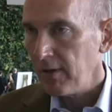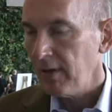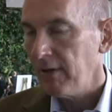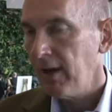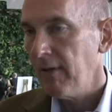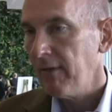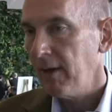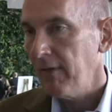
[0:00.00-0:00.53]

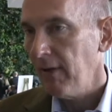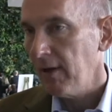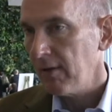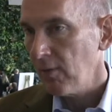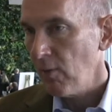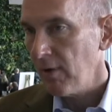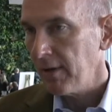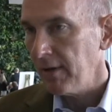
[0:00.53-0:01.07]
conveys
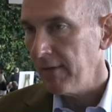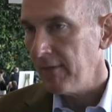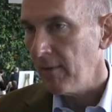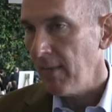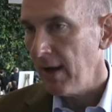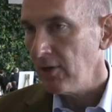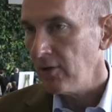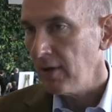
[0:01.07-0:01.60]
Corus
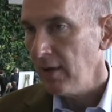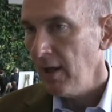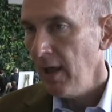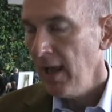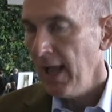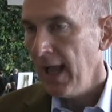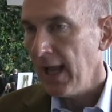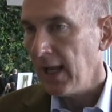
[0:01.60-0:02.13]
information,
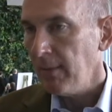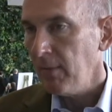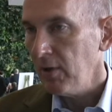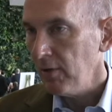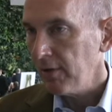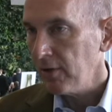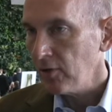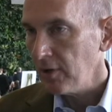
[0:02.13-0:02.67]
and can be
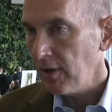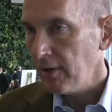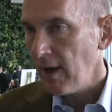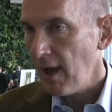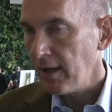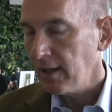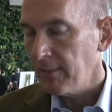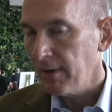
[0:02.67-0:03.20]
used to share
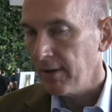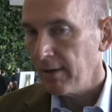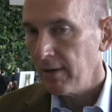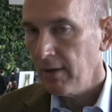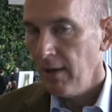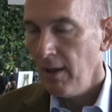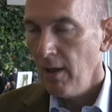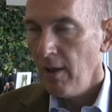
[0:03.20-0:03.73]
documents.